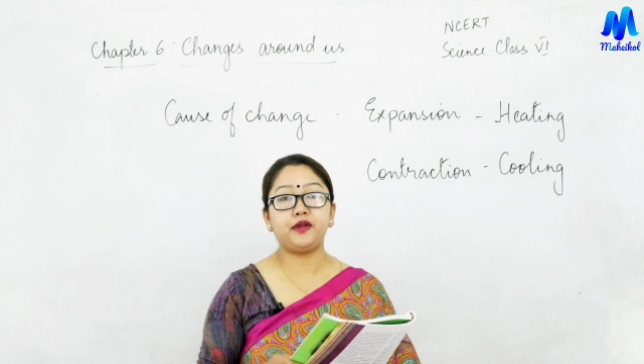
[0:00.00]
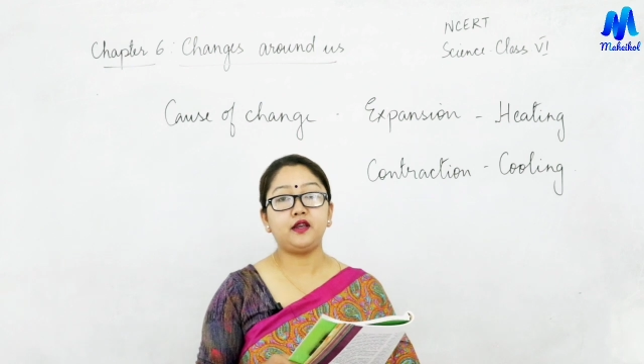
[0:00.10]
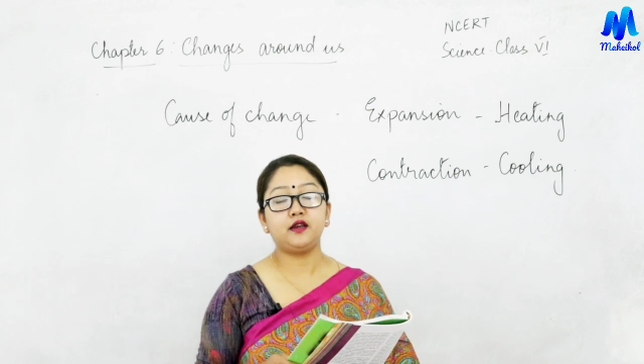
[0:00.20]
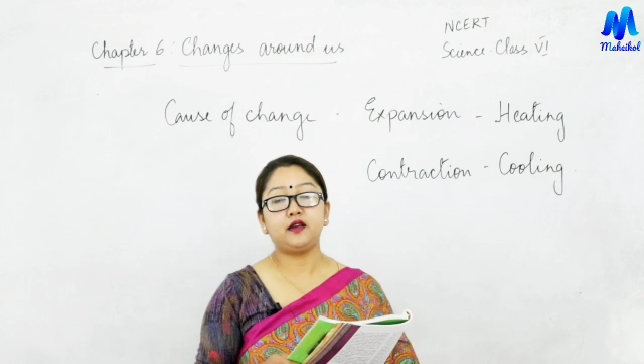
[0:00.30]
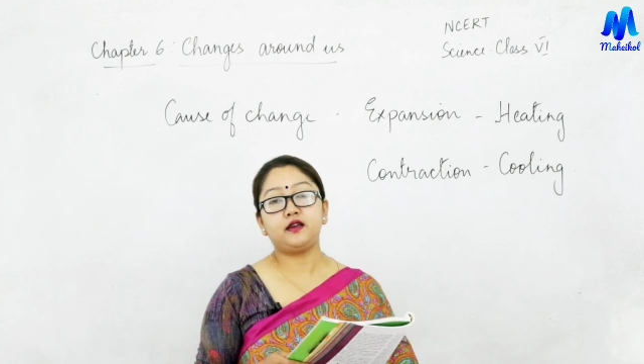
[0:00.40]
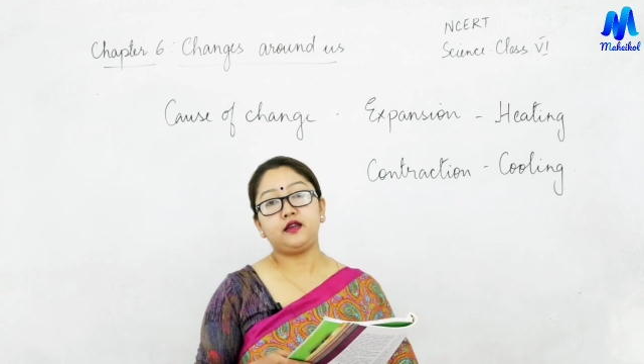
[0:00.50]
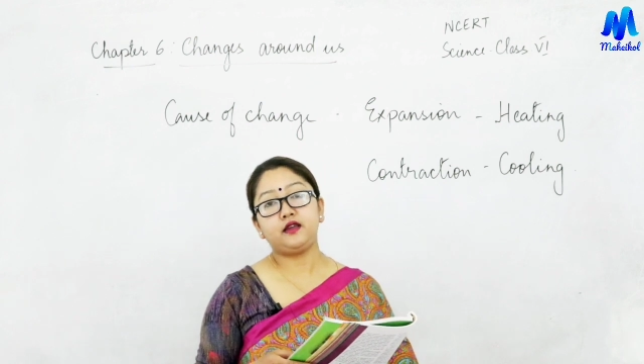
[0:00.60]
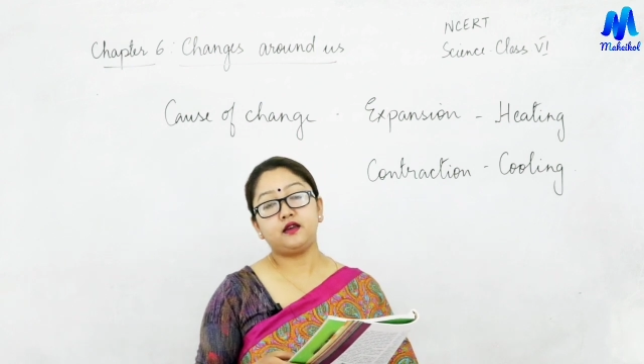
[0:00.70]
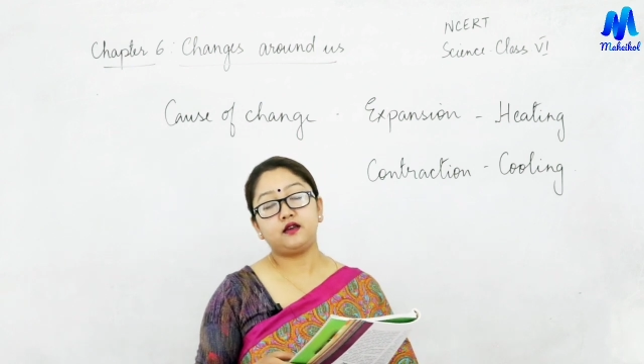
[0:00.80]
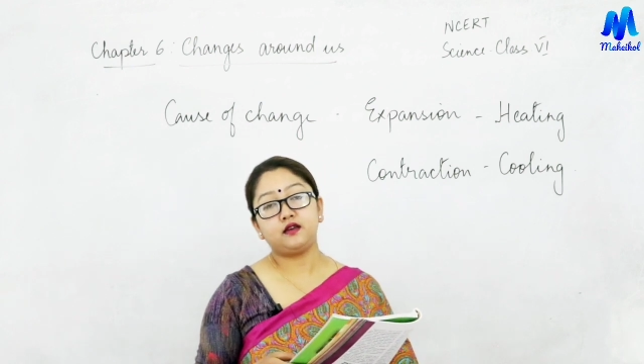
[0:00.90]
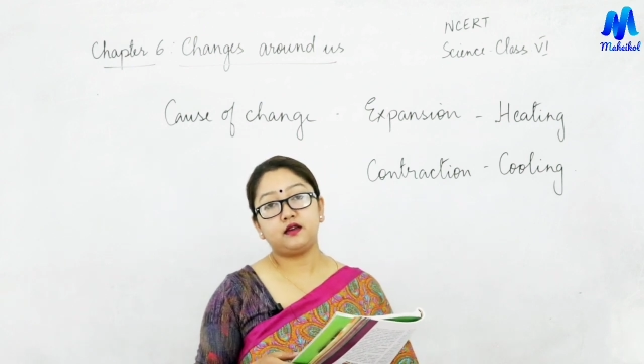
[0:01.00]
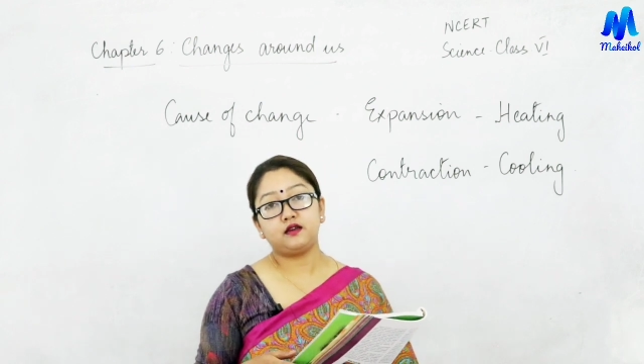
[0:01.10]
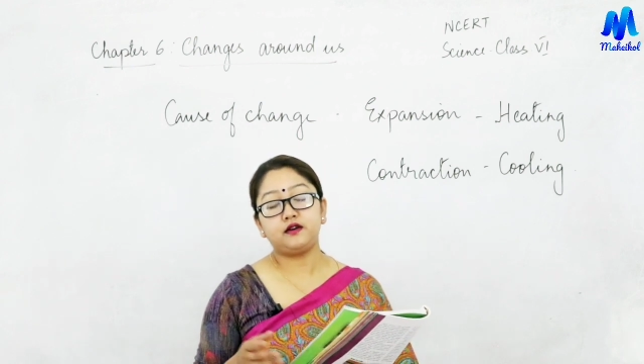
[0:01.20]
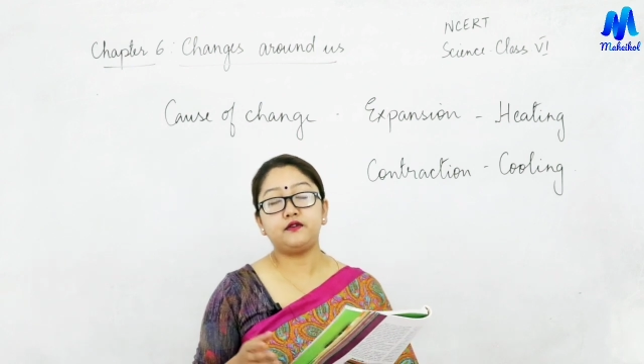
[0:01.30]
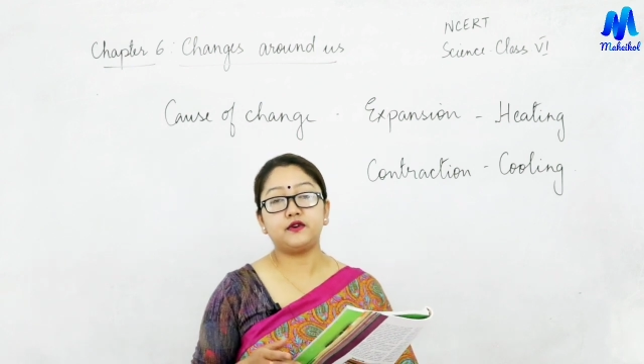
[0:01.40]
be
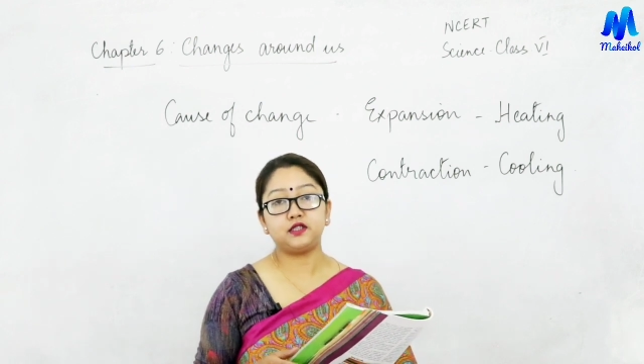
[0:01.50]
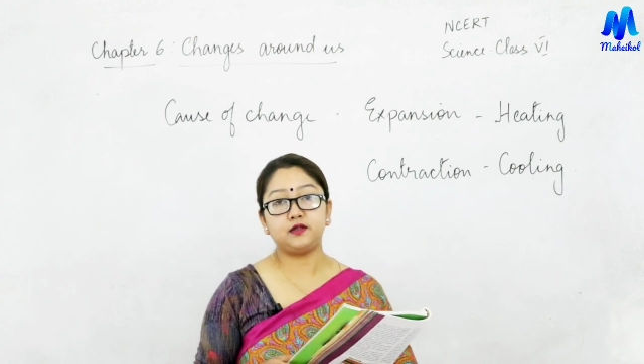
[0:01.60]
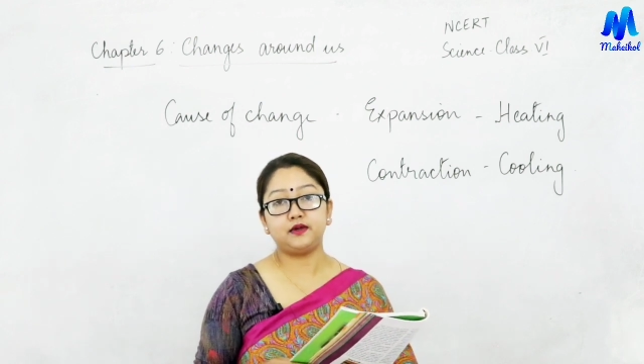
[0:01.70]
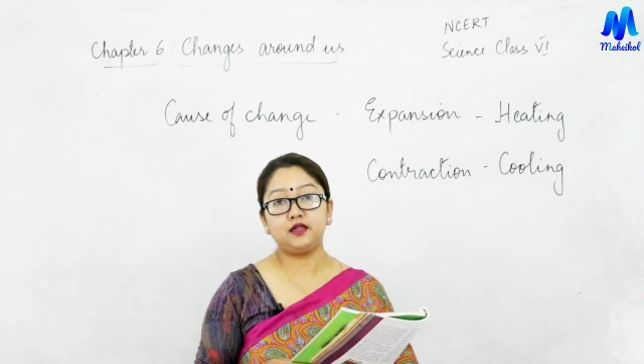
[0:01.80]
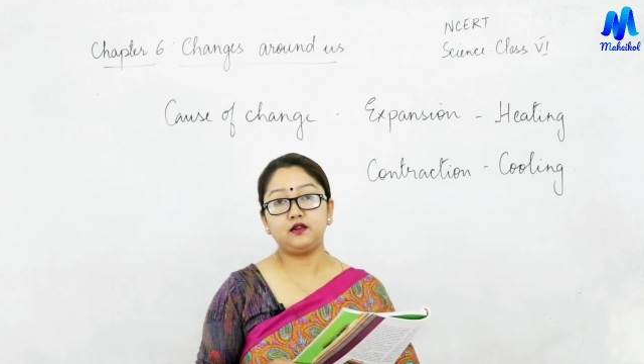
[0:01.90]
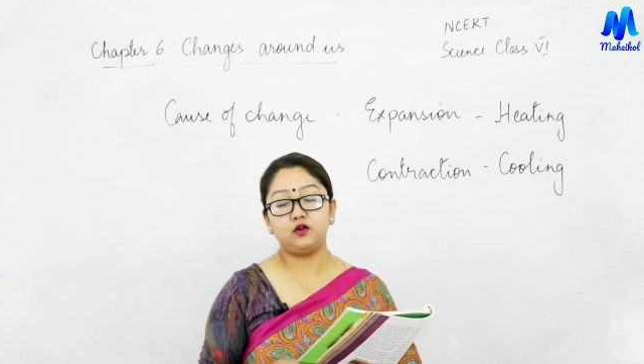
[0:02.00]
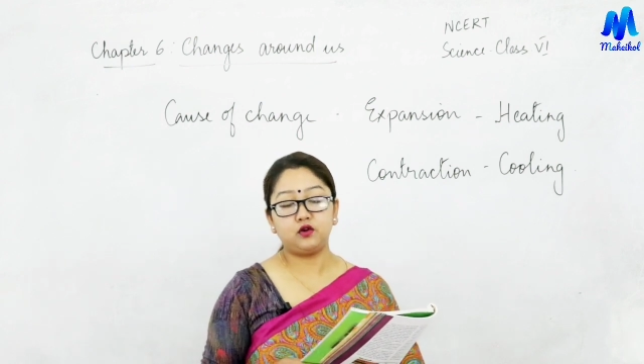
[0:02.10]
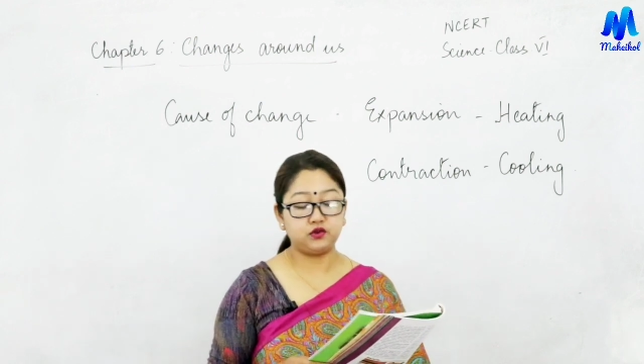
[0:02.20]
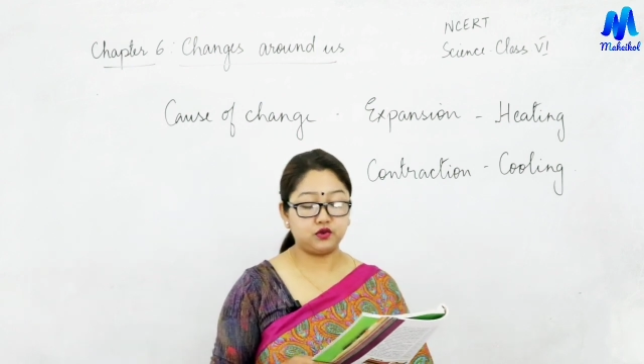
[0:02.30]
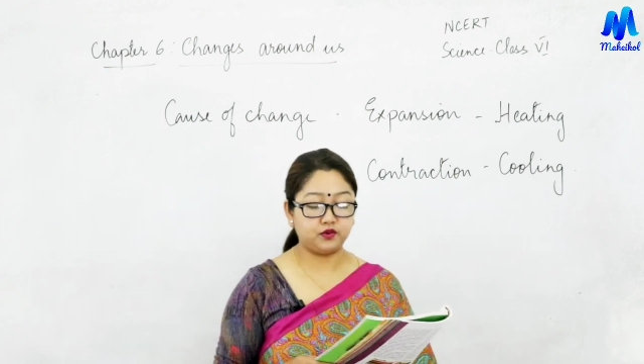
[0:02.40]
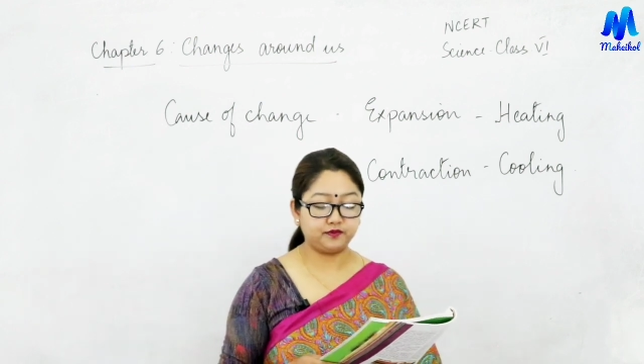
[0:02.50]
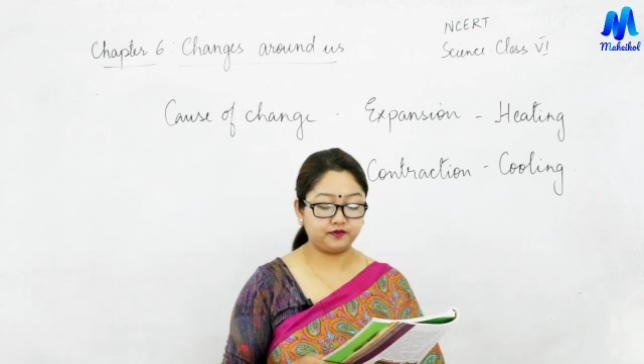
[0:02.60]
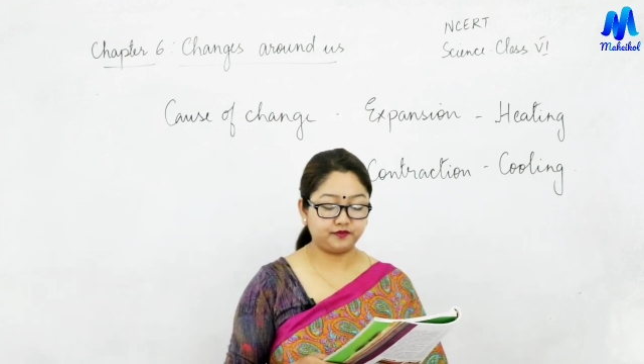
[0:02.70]
reversible also.